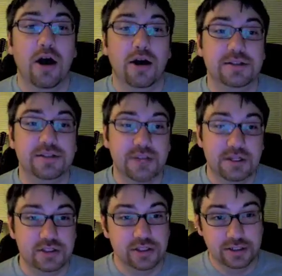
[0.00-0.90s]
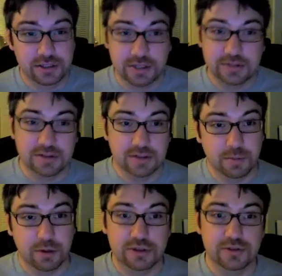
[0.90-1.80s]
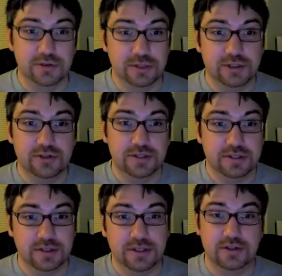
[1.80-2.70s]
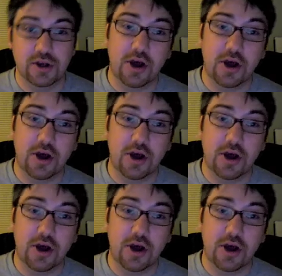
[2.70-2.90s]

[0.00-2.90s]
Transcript: "On such an intensely personal issues as this,